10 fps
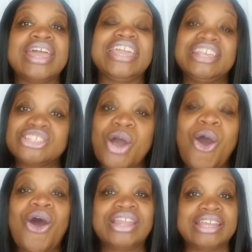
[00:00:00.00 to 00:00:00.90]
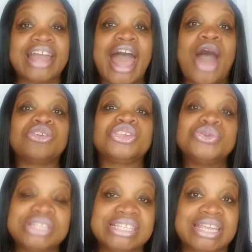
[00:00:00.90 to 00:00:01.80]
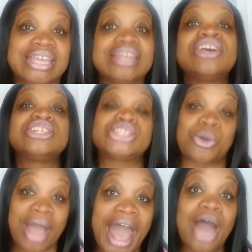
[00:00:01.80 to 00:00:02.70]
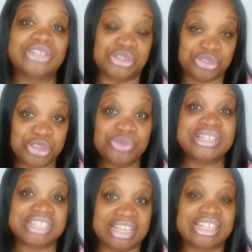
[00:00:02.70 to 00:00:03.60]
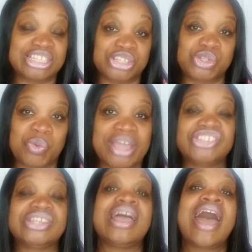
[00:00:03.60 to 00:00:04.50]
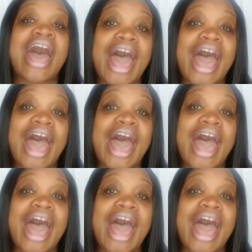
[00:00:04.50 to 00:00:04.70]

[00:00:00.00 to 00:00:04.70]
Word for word: It's all in how you see it. So how do you see the situation?